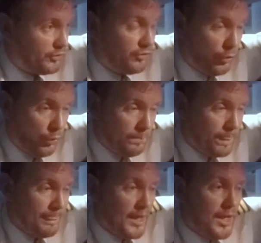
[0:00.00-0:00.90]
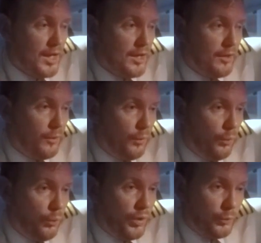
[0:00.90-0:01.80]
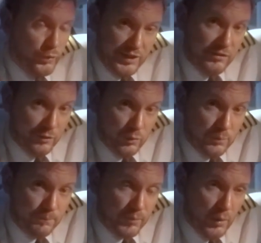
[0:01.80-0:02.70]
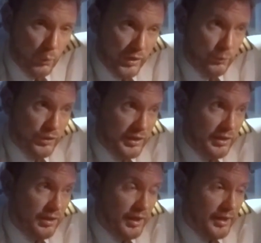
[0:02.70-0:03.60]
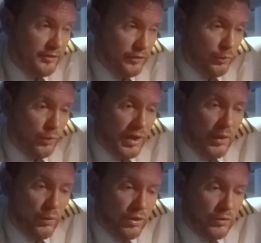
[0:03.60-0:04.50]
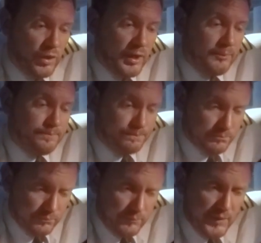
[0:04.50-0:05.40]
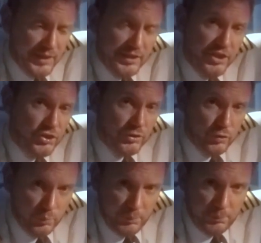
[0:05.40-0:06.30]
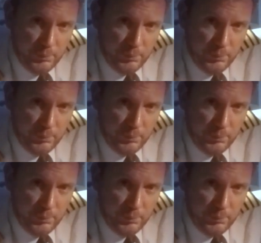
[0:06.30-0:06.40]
So, what we do when we do our initial cockpit